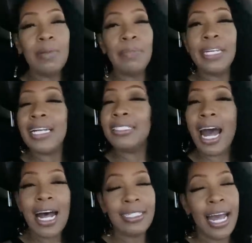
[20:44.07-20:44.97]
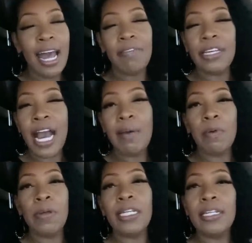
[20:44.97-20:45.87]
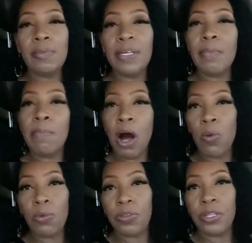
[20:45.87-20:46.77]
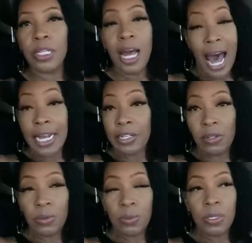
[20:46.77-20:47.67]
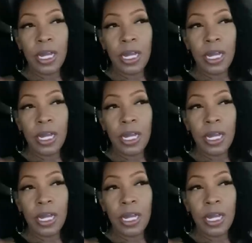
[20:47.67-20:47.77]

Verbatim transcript: Because guys, I have the capability to be both. I do.